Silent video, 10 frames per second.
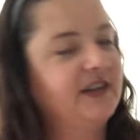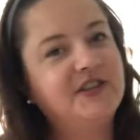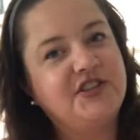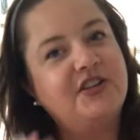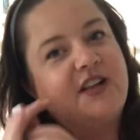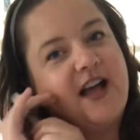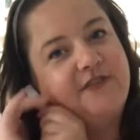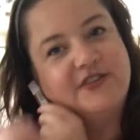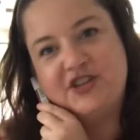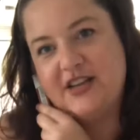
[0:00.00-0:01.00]
She'll
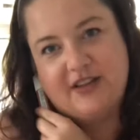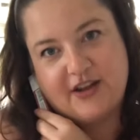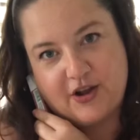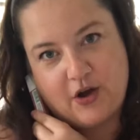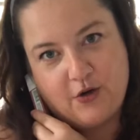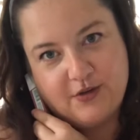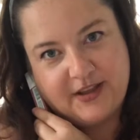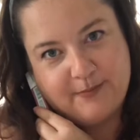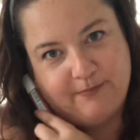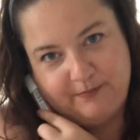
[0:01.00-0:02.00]
have, she had like a Coke
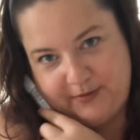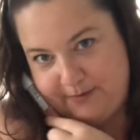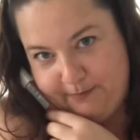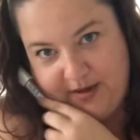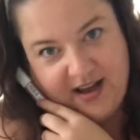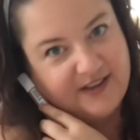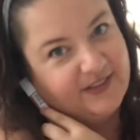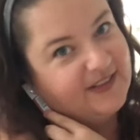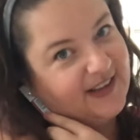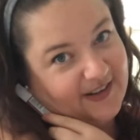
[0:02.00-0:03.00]

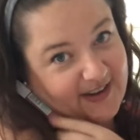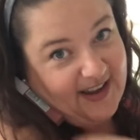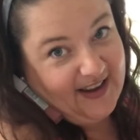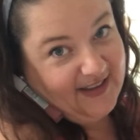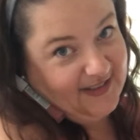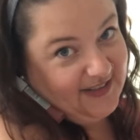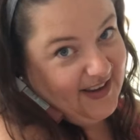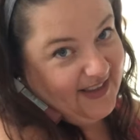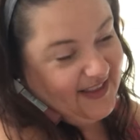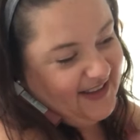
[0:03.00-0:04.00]
bottle in her hand
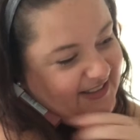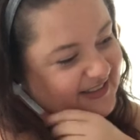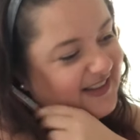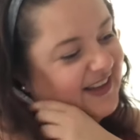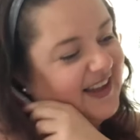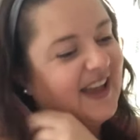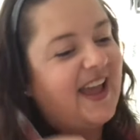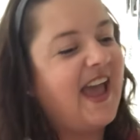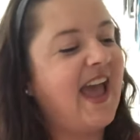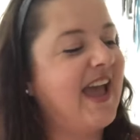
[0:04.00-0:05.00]
like this
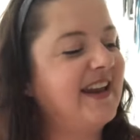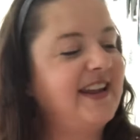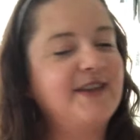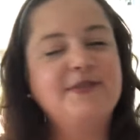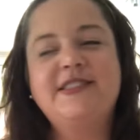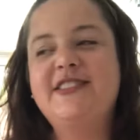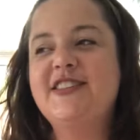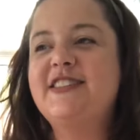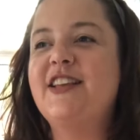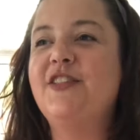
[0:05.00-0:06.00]
and it was
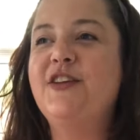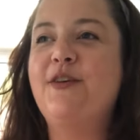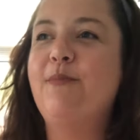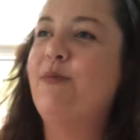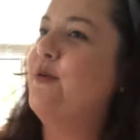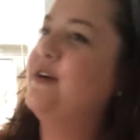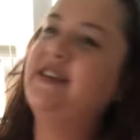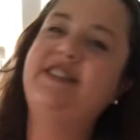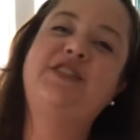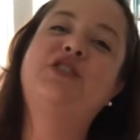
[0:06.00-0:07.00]
just a little boy
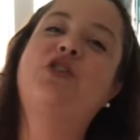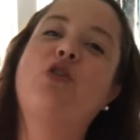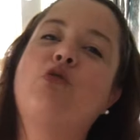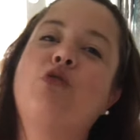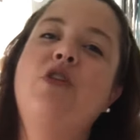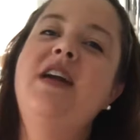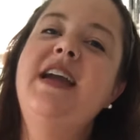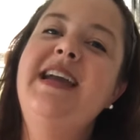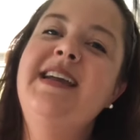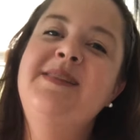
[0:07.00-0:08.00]

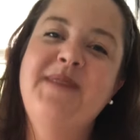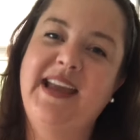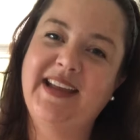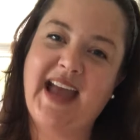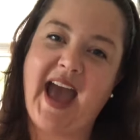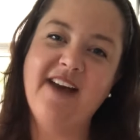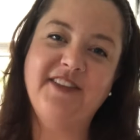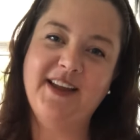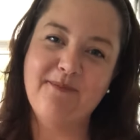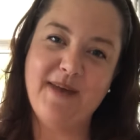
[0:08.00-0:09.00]
screaming,
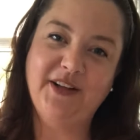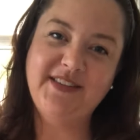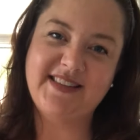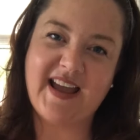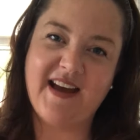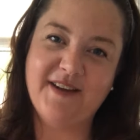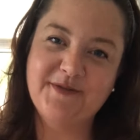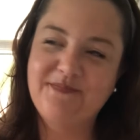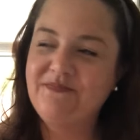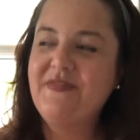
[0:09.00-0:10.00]
having a meltdown